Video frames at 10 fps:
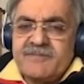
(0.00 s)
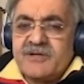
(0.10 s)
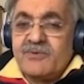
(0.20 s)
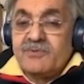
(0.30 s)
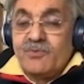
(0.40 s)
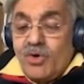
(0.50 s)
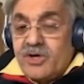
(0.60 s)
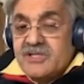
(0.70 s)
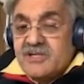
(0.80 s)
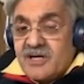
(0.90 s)
But the
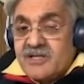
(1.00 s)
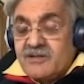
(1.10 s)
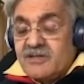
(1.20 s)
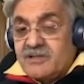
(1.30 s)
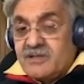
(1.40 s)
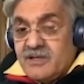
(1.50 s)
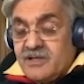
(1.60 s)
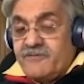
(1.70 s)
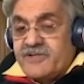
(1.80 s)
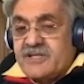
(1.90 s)
war started on the
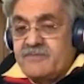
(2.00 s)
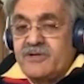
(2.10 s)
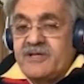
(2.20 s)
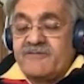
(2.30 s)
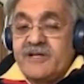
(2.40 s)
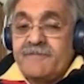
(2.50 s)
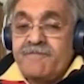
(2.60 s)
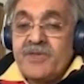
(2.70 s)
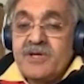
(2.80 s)
3rd of December evening.